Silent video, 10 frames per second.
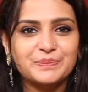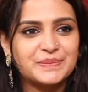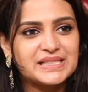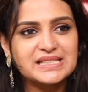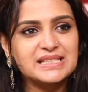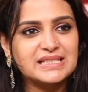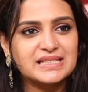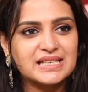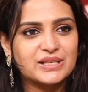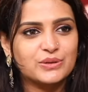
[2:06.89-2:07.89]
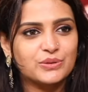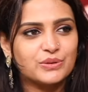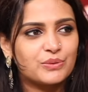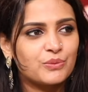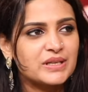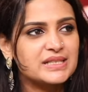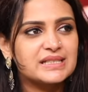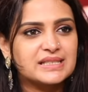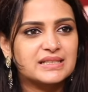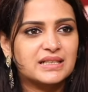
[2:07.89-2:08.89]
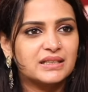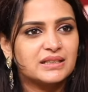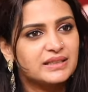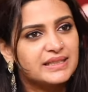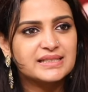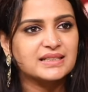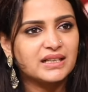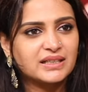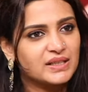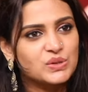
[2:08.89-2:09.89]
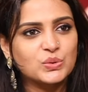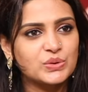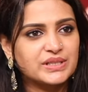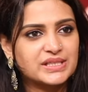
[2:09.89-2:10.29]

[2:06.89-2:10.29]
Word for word: this is just like, once it's cut, it's cut, it's over.